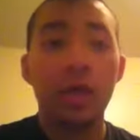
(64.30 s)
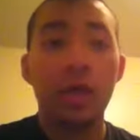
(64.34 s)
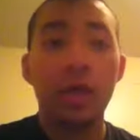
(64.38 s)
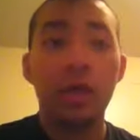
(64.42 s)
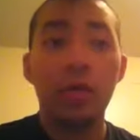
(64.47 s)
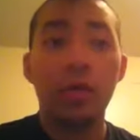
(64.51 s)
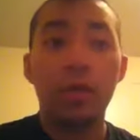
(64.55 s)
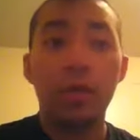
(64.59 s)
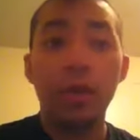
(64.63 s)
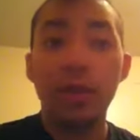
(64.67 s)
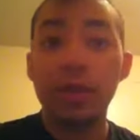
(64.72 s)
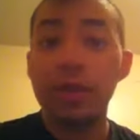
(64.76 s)

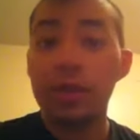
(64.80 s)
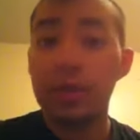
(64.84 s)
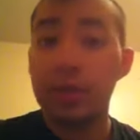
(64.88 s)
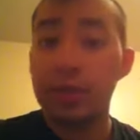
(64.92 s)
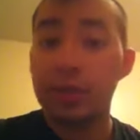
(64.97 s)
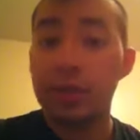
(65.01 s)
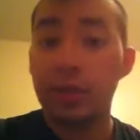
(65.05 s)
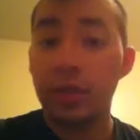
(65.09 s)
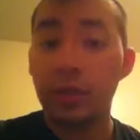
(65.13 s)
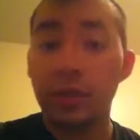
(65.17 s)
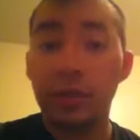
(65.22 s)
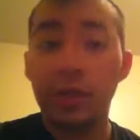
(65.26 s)
it was the
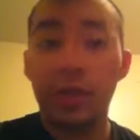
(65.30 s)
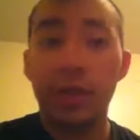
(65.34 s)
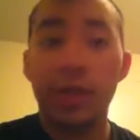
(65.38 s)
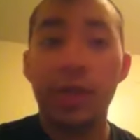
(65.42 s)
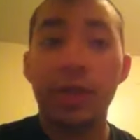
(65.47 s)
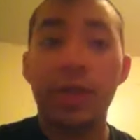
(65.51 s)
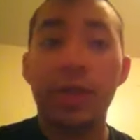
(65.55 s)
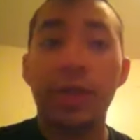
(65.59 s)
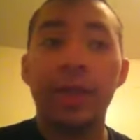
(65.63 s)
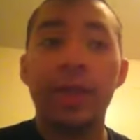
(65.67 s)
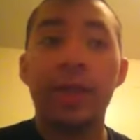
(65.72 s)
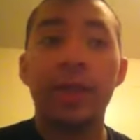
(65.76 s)
Serpent,
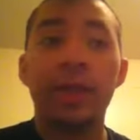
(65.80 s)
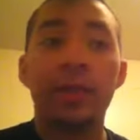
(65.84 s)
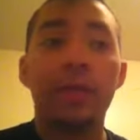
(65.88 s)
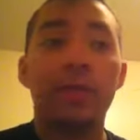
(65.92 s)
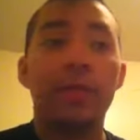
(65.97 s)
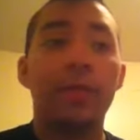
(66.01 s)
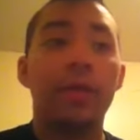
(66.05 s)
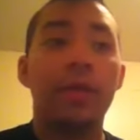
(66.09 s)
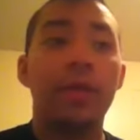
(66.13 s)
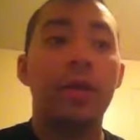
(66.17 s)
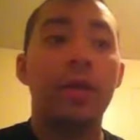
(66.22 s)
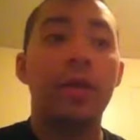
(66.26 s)
and then
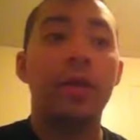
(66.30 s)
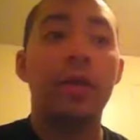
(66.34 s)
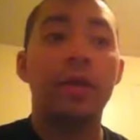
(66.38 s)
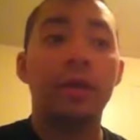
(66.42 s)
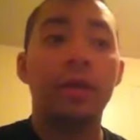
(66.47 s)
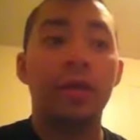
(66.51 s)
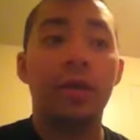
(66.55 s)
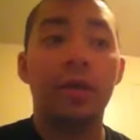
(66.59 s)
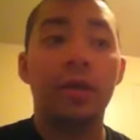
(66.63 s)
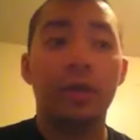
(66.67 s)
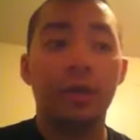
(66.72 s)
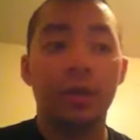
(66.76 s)
in
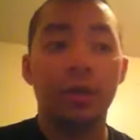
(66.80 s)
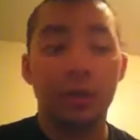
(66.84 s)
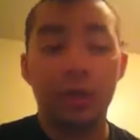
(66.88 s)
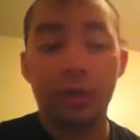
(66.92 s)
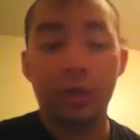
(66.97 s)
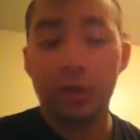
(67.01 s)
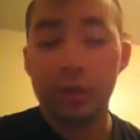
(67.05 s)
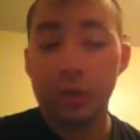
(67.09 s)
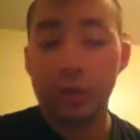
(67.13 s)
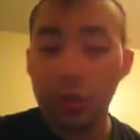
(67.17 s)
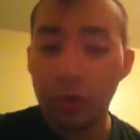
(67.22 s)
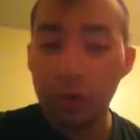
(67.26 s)
the
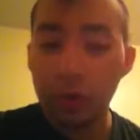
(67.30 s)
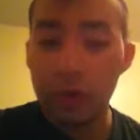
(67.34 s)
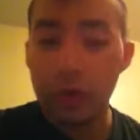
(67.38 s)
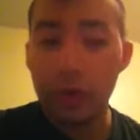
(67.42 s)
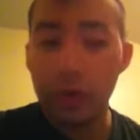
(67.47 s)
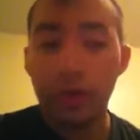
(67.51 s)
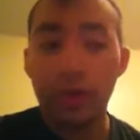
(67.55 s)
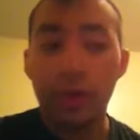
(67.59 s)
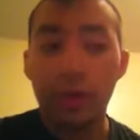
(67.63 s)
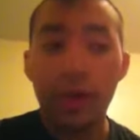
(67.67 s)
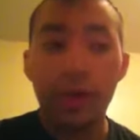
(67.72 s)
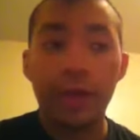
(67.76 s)
stories
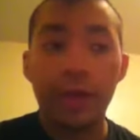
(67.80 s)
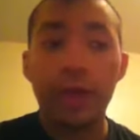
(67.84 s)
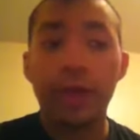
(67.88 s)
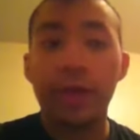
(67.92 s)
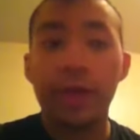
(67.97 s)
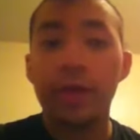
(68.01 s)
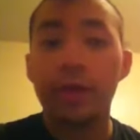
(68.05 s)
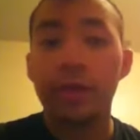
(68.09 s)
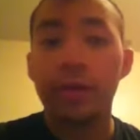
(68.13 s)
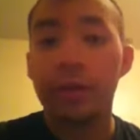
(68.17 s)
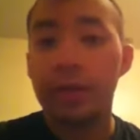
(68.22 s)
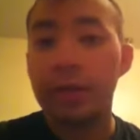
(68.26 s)
and all that, they
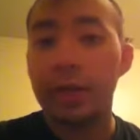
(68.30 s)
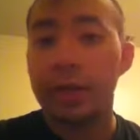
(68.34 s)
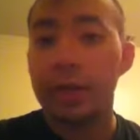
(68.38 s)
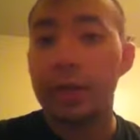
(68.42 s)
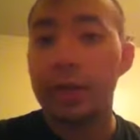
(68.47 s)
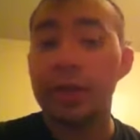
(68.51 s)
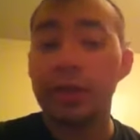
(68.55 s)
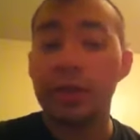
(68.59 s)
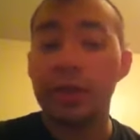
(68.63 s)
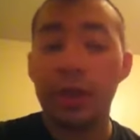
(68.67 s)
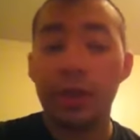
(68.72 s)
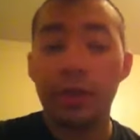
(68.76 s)
ended up killing
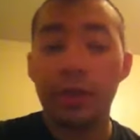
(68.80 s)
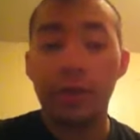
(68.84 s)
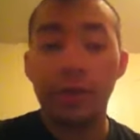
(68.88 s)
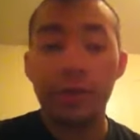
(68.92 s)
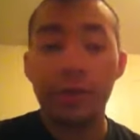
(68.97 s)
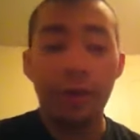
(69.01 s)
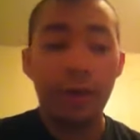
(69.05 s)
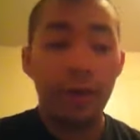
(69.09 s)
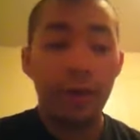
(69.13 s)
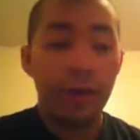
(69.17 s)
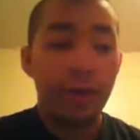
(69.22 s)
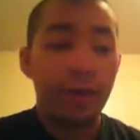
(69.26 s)
each other.
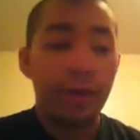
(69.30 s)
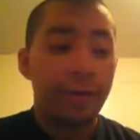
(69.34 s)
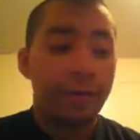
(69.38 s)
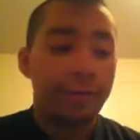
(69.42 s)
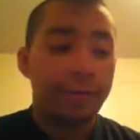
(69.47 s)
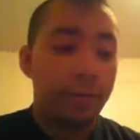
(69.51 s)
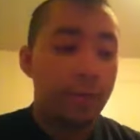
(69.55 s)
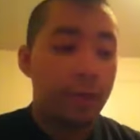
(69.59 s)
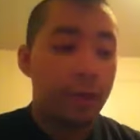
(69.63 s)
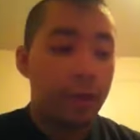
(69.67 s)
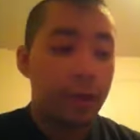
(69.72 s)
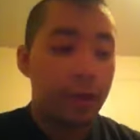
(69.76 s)

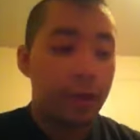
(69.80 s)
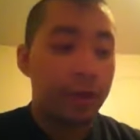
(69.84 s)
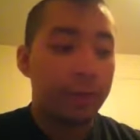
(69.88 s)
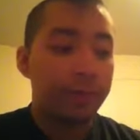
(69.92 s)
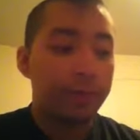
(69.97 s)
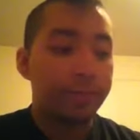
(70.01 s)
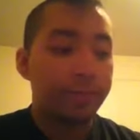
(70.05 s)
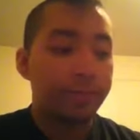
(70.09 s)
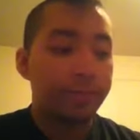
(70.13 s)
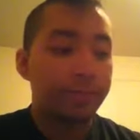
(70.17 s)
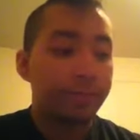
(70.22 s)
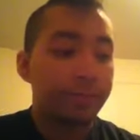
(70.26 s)

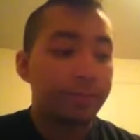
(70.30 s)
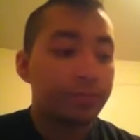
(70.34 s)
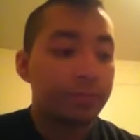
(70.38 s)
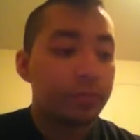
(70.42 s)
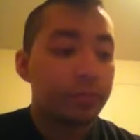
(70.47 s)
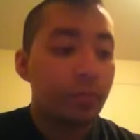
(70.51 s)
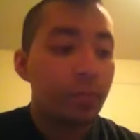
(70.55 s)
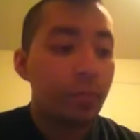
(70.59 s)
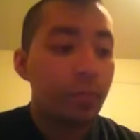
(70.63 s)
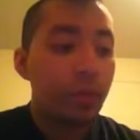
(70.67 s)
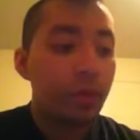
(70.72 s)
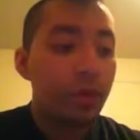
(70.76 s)

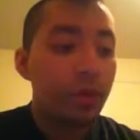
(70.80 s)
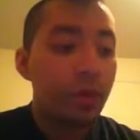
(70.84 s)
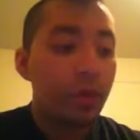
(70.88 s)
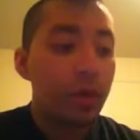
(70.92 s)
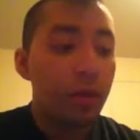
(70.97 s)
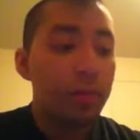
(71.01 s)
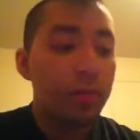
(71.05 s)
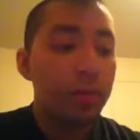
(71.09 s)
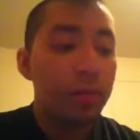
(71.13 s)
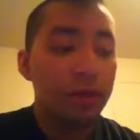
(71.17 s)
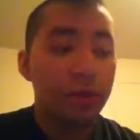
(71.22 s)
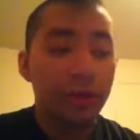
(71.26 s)

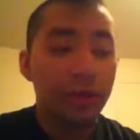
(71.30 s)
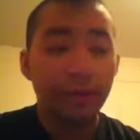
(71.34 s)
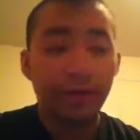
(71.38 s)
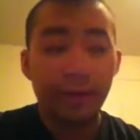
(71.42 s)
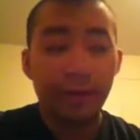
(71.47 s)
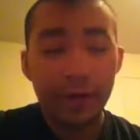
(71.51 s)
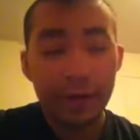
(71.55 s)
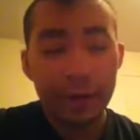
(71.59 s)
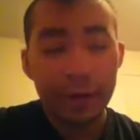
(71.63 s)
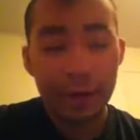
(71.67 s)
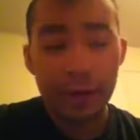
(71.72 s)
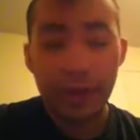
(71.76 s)
But she
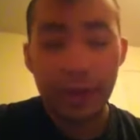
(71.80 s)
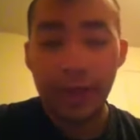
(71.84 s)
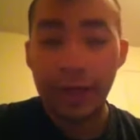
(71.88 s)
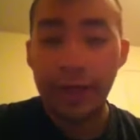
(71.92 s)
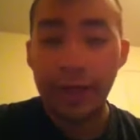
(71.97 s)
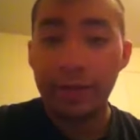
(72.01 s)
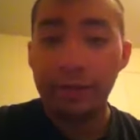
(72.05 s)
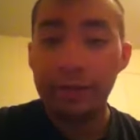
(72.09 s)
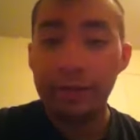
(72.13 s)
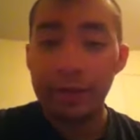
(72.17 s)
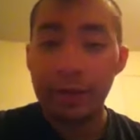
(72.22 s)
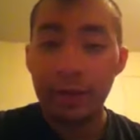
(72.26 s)
finds this guy
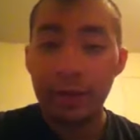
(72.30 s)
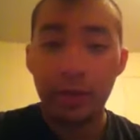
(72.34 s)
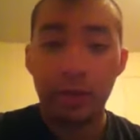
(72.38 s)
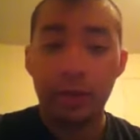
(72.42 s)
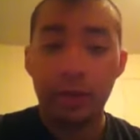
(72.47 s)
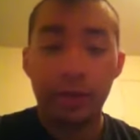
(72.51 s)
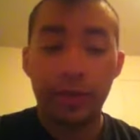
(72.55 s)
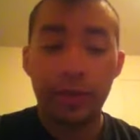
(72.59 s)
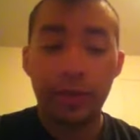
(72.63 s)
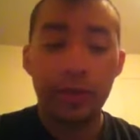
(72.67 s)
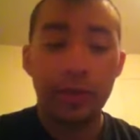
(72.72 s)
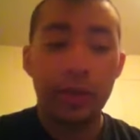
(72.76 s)
named the
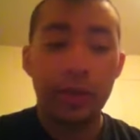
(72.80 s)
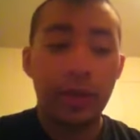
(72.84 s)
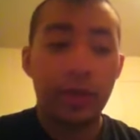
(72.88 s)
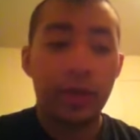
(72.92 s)
Serpent,